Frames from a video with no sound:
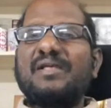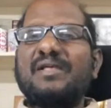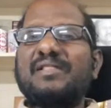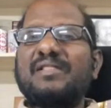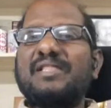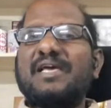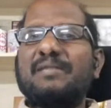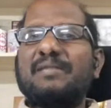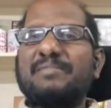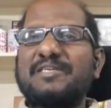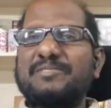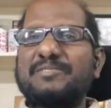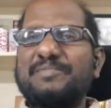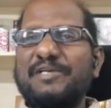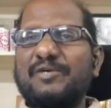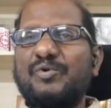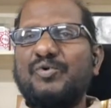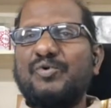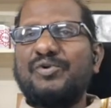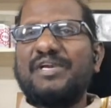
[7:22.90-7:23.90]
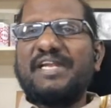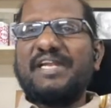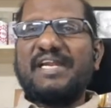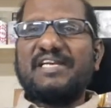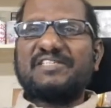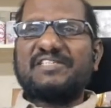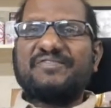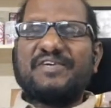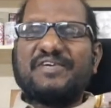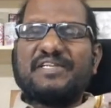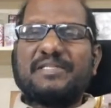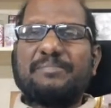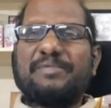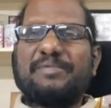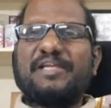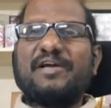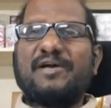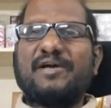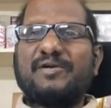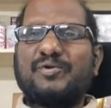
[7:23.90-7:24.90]
There must be good deeds for the
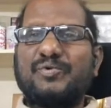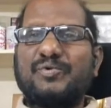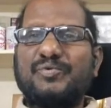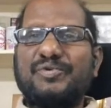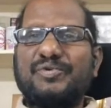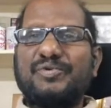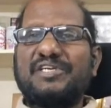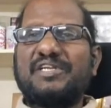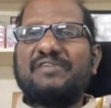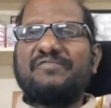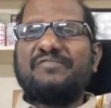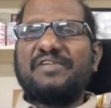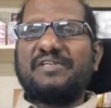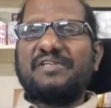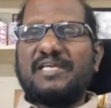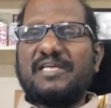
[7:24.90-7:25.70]
PR to intervene.